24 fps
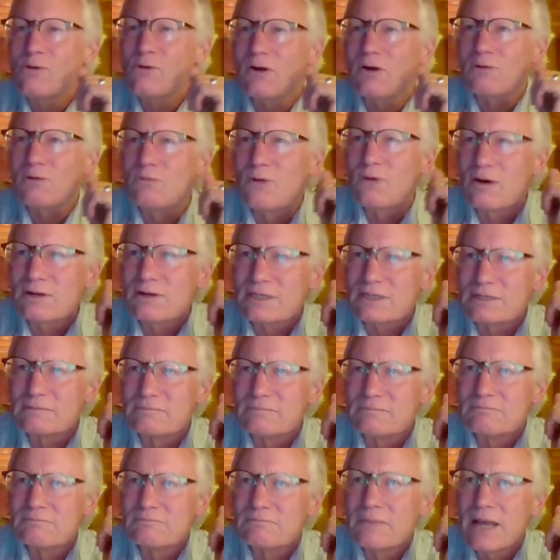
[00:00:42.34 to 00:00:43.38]
are welcome.
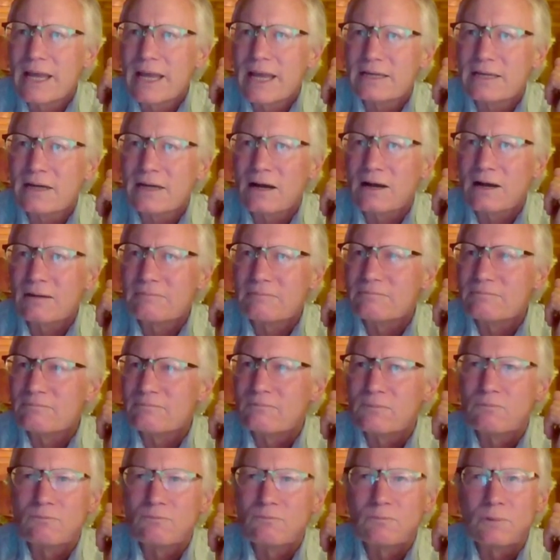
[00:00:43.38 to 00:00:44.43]
Hey, um,
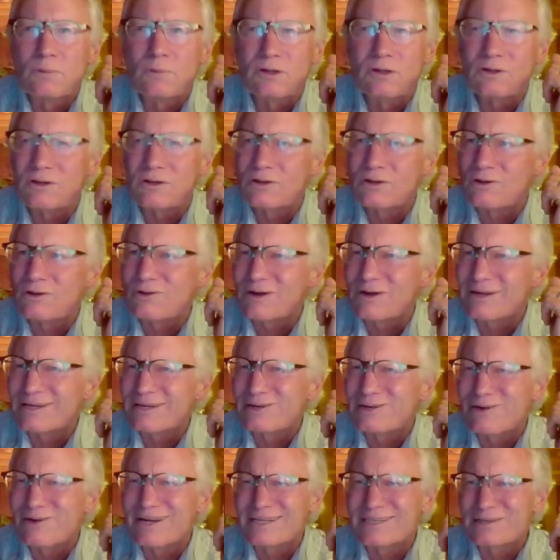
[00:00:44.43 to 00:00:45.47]
Greg,
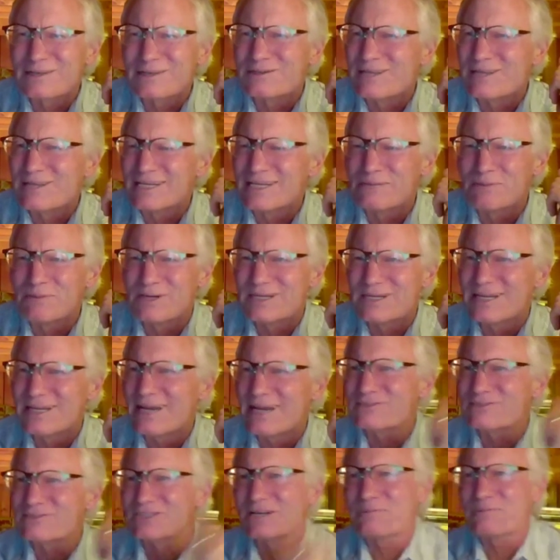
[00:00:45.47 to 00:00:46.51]
Greg, did anybody have
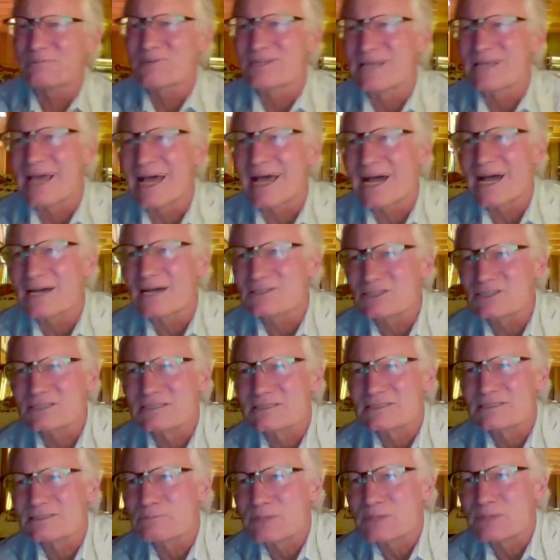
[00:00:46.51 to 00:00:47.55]
something to ask?
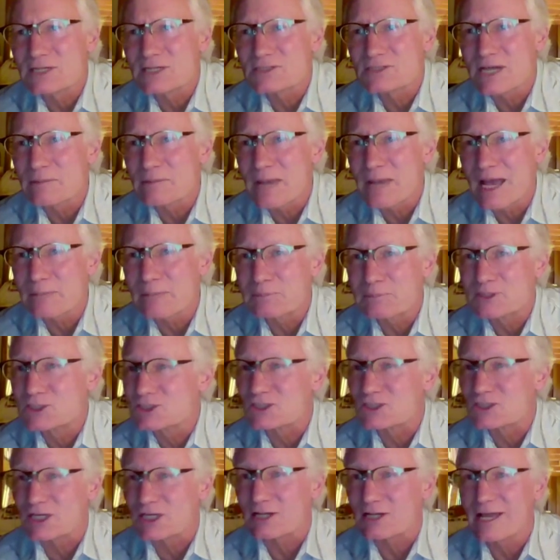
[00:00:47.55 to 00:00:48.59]
Because I'm happy just
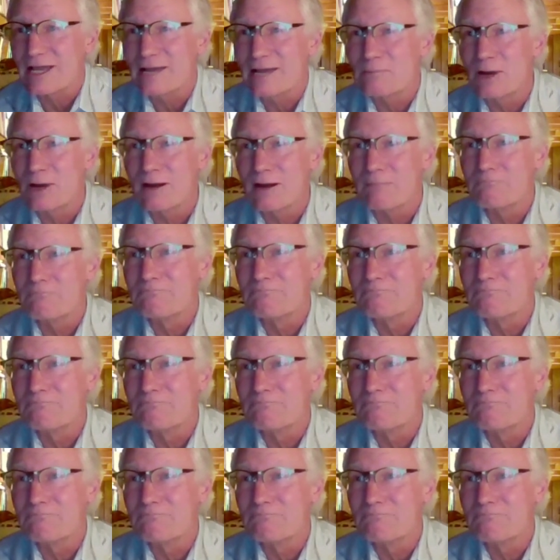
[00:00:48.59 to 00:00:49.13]
to clam up.